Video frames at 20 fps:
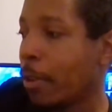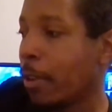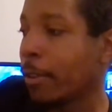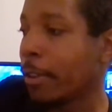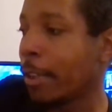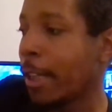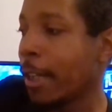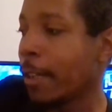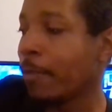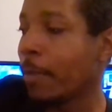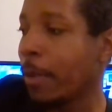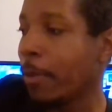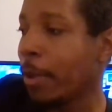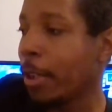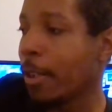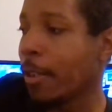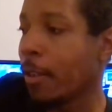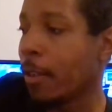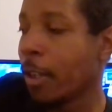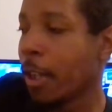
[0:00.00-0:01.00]
But like
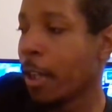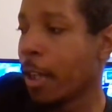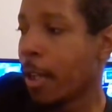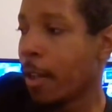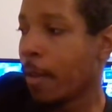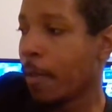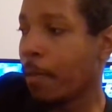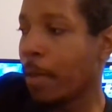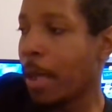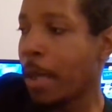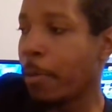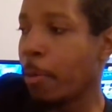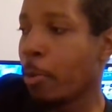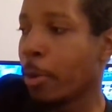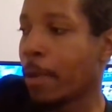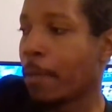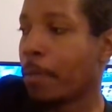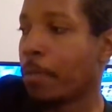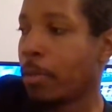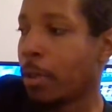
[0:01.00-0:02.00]
maybe
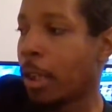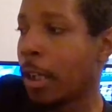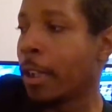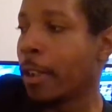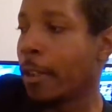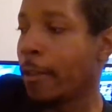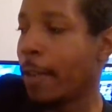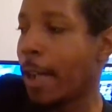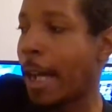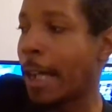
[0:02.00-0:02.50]
when the blood